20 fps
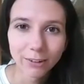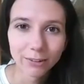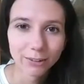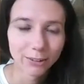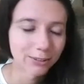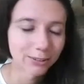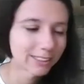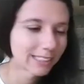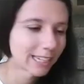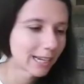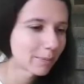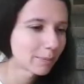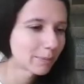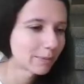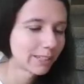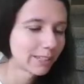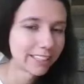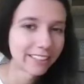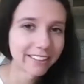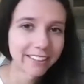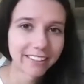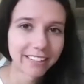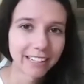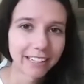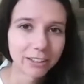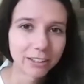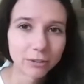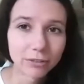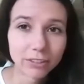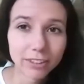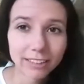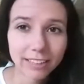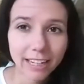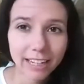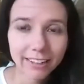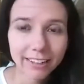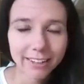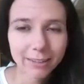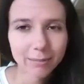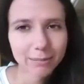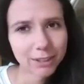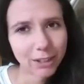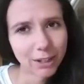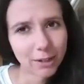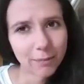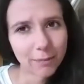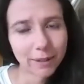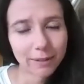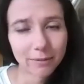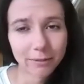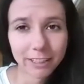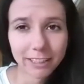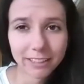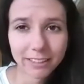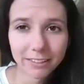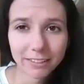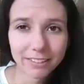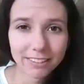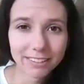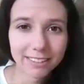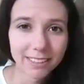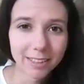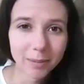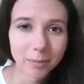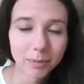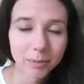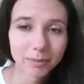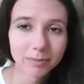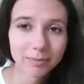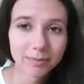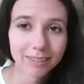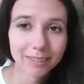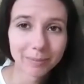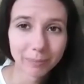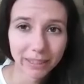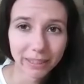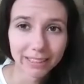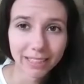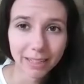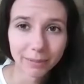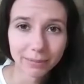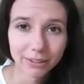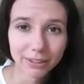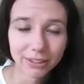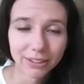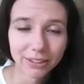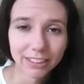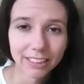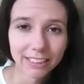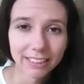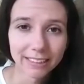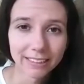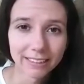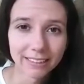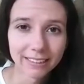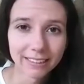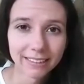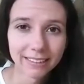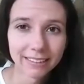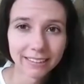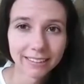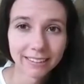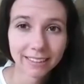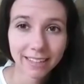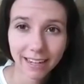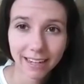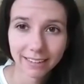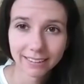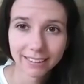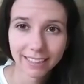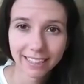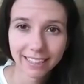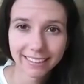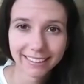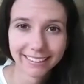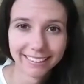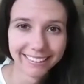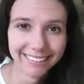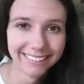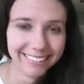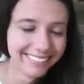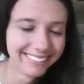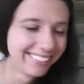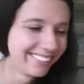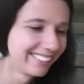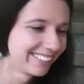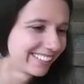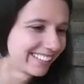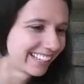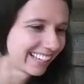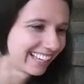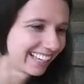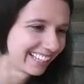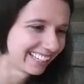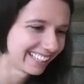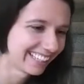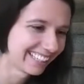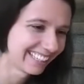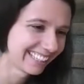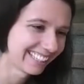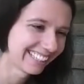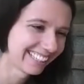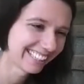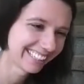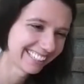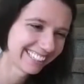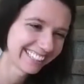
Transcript: Oh, don't stop. Read it? Okay. You feel tired? I'm sorry. Am I reading you to sleep? It's a bedtime story. Kanye? Okay.